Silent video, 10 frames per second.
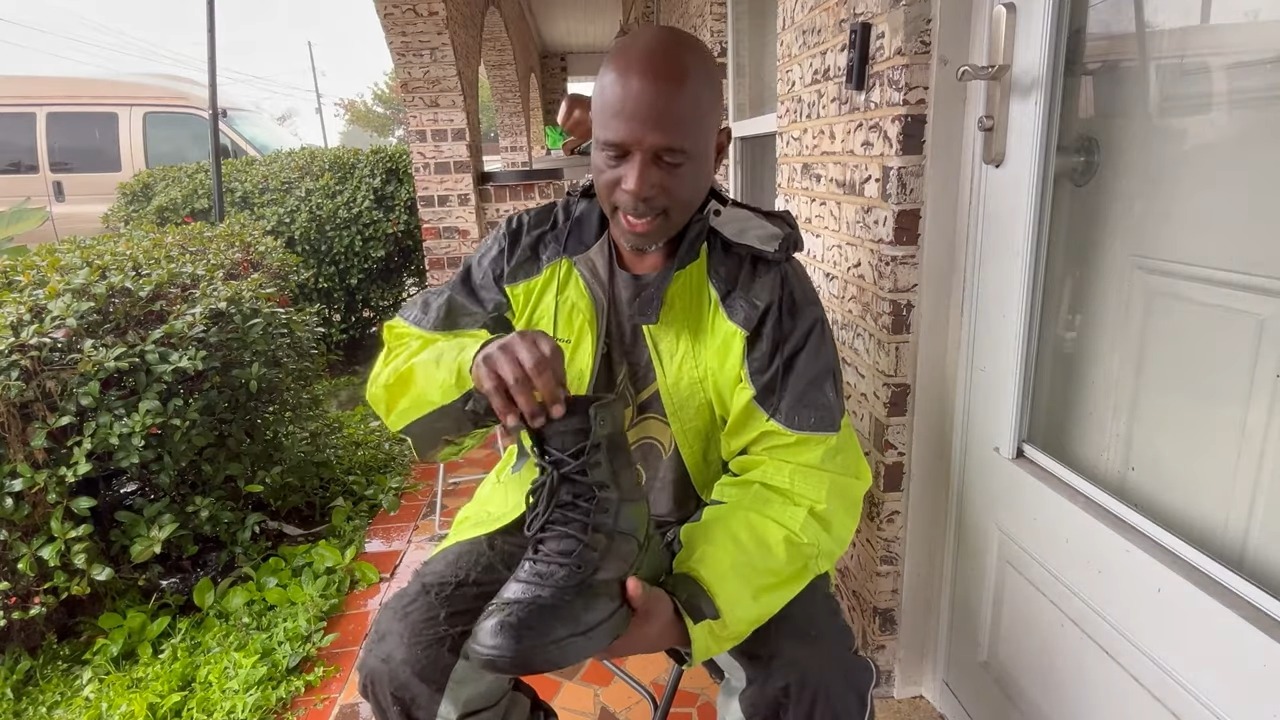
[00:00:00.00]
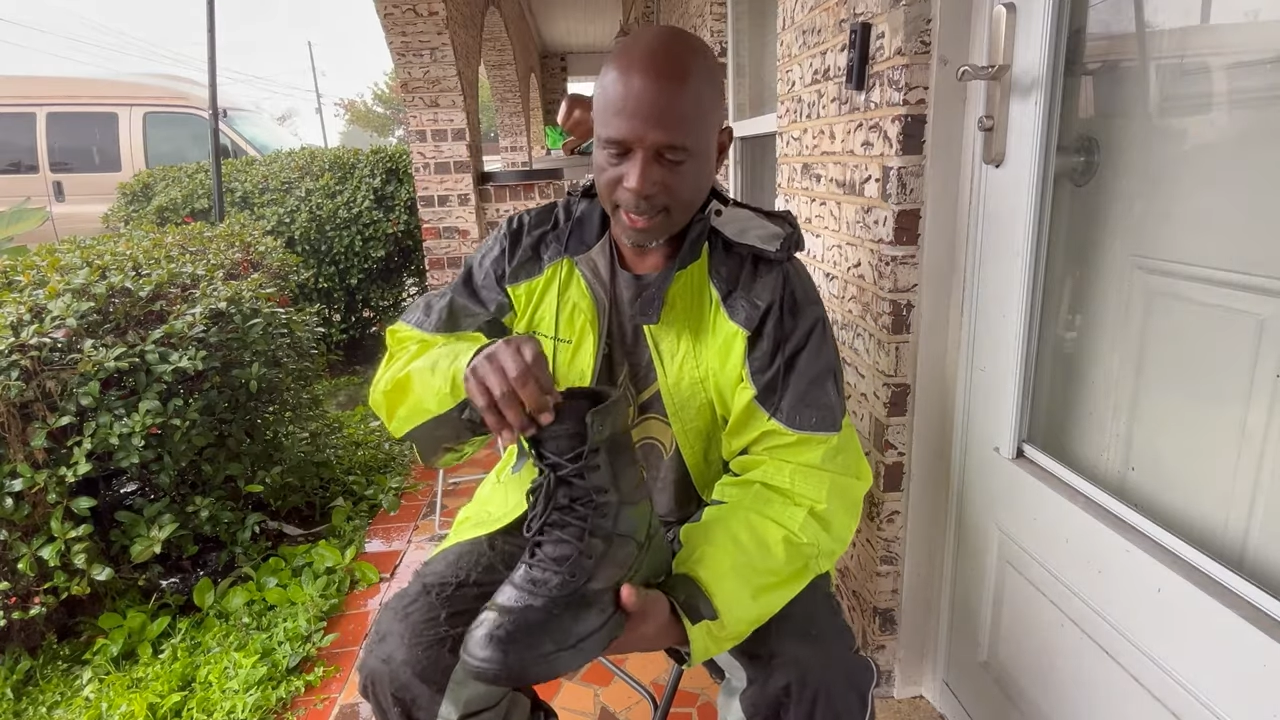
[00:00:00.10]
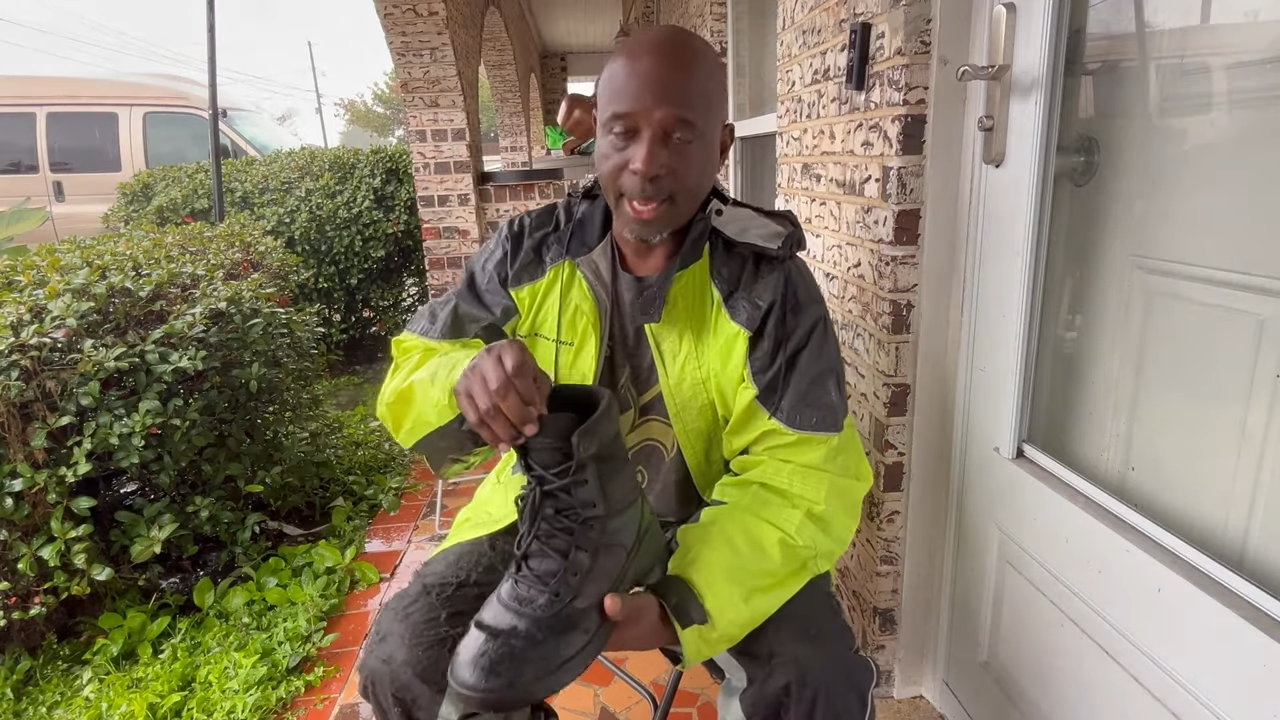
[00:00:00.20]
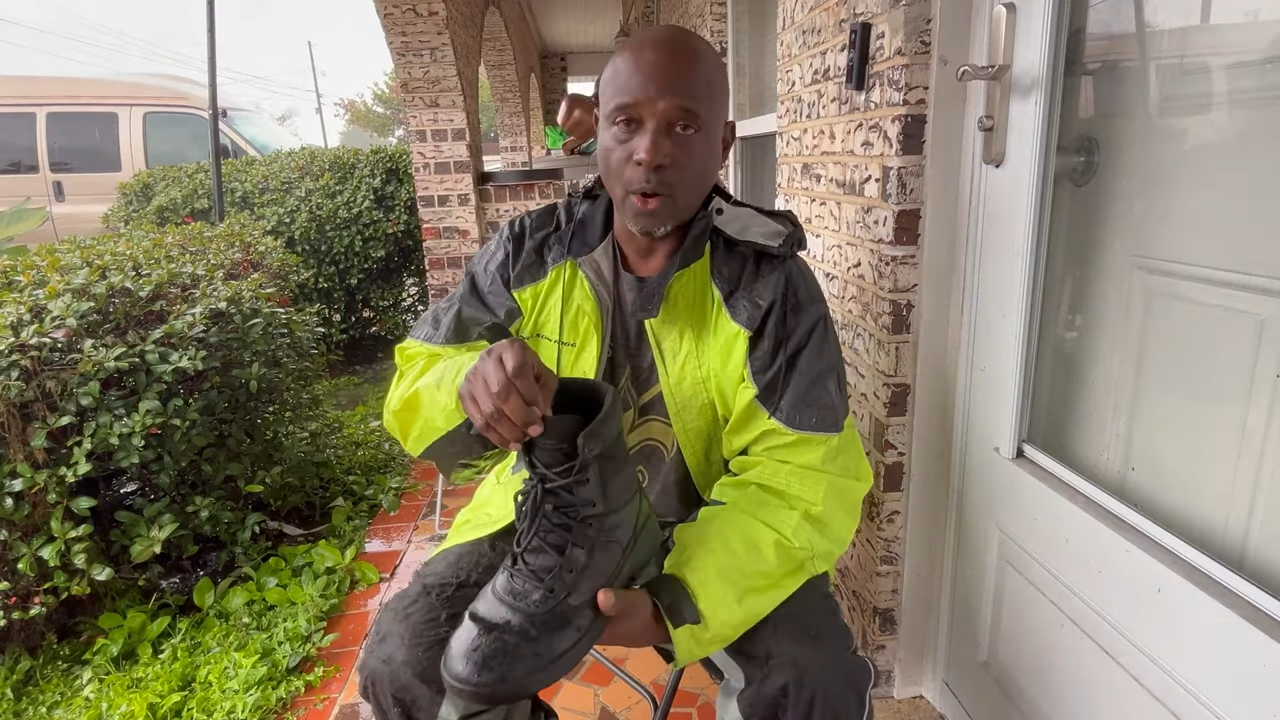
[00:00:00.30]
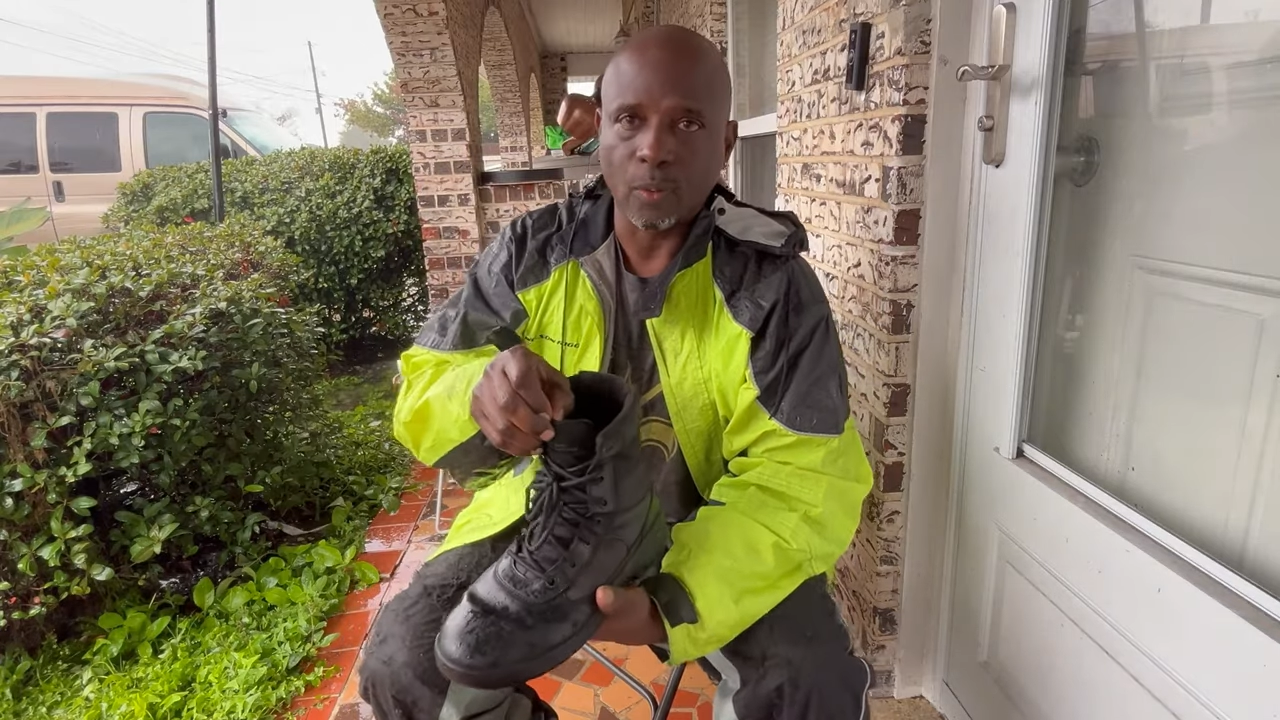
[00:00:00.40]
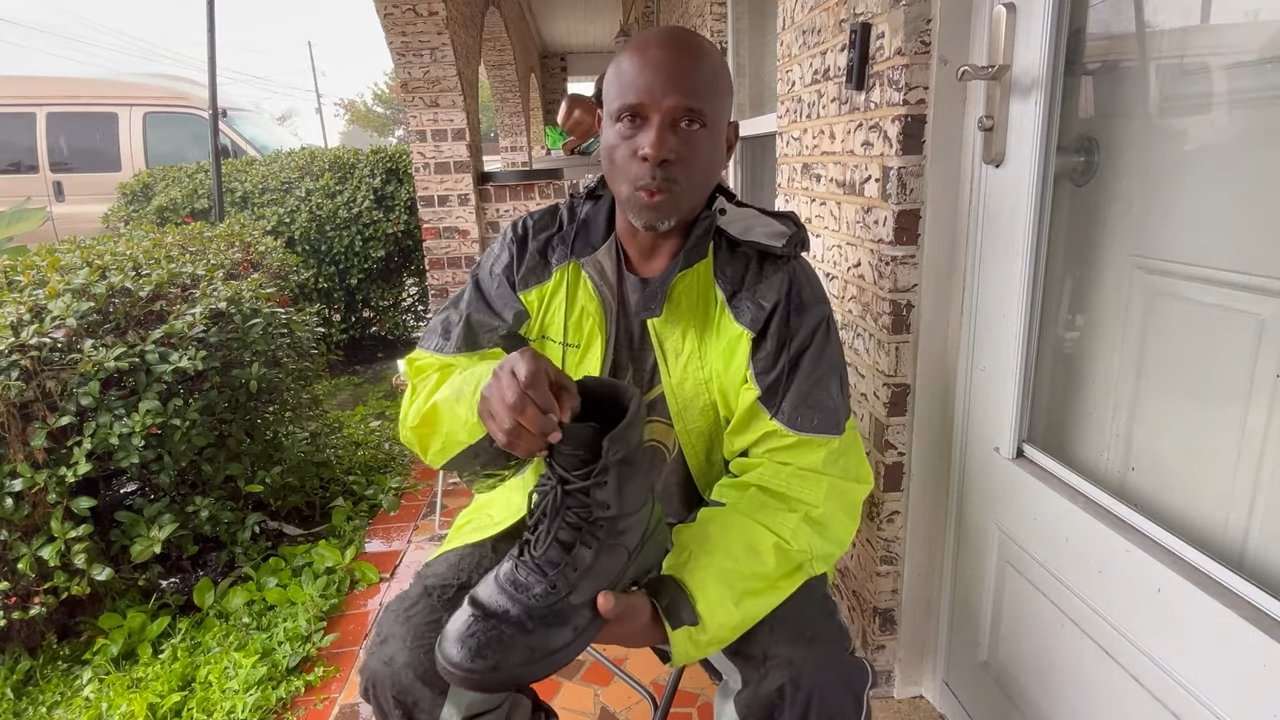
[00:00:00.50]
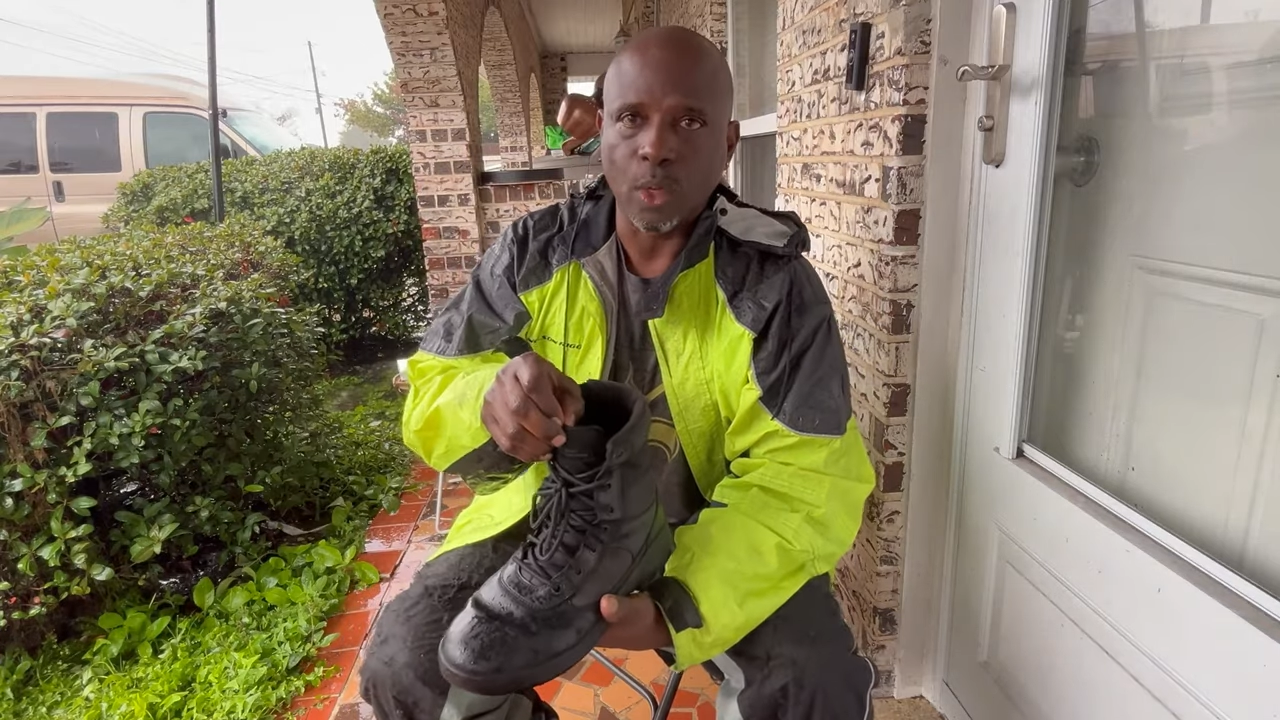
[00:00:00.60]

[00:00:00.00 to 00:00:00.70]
They aren't